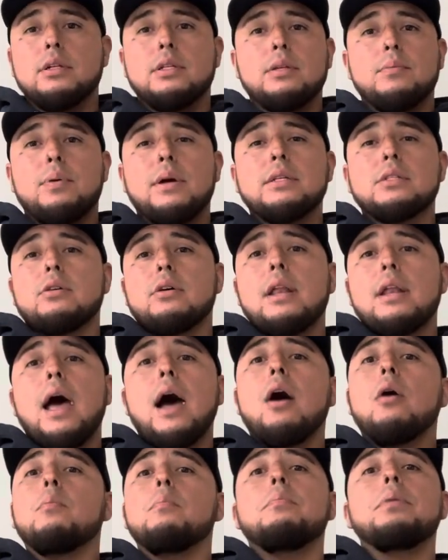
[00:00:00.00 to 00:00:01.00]
Depends on
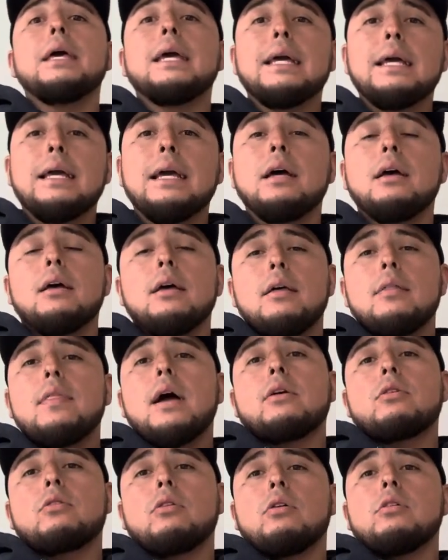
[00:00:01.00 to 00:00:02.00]
how big
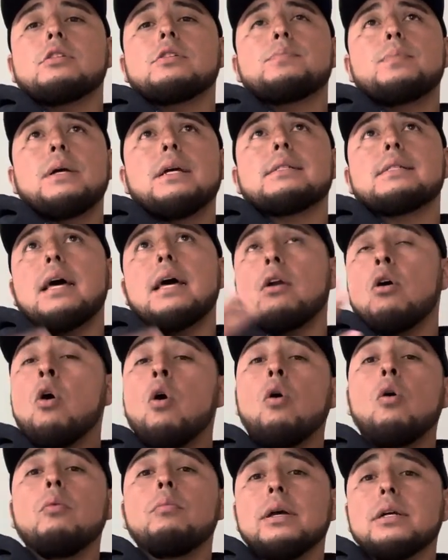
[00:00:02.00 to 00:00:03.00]
that crawl space, that
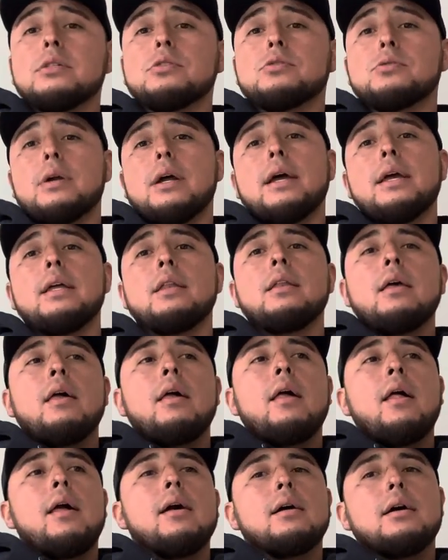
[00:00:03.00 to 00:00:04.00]
home is, right?
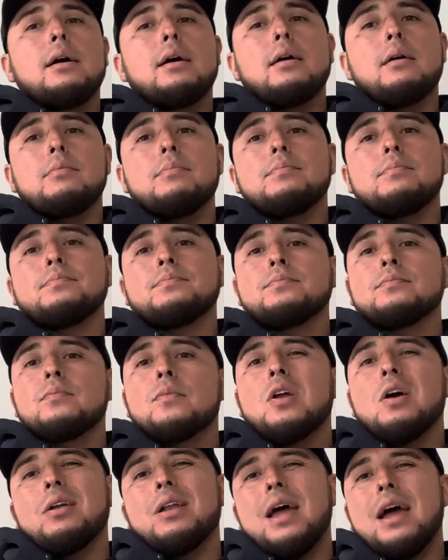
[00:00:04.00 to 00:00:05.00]
On
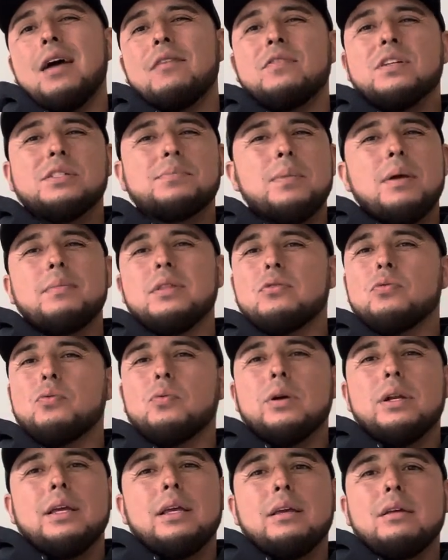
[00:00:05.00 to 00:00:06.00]
average, maybe
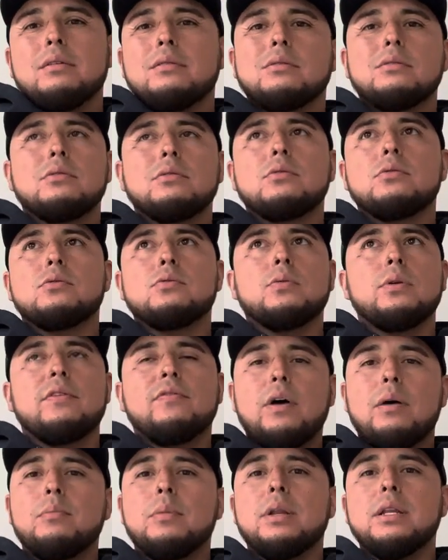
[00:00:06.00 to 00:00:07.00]
20,
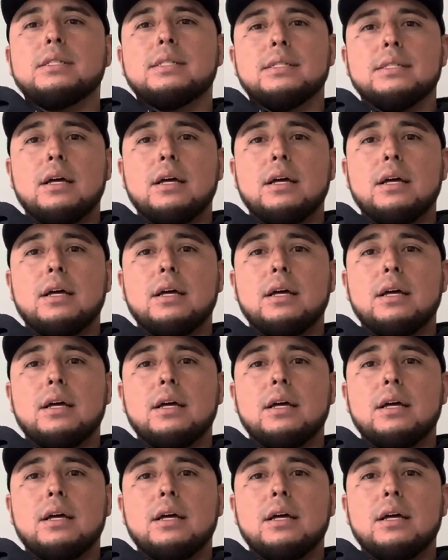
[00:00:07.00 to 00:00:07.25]
25 minutes is